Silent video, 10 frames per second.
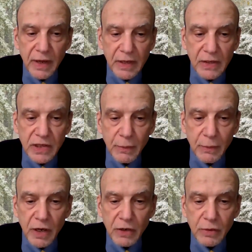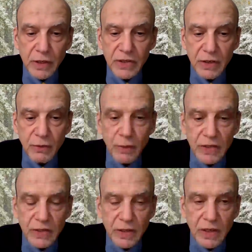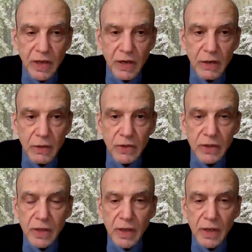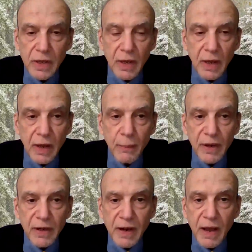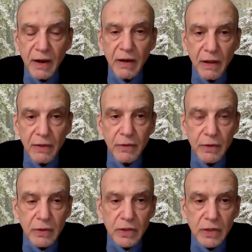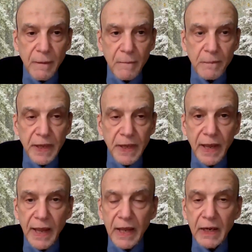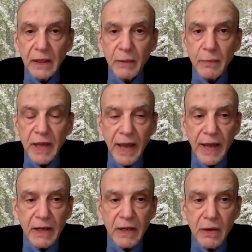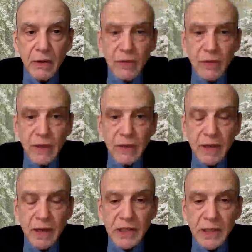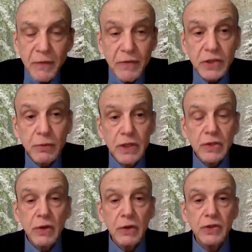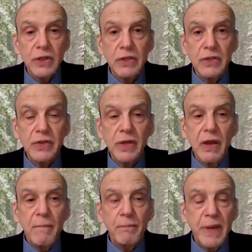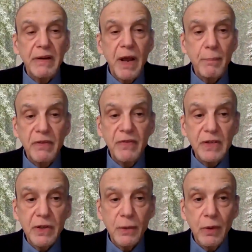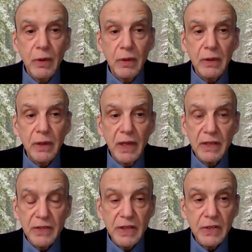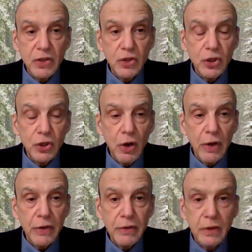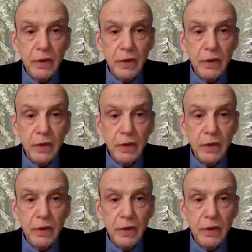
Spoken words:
in some countries in recent years, but not in others? And let me add here that some of this resurgence may not be visible in Aziz's chart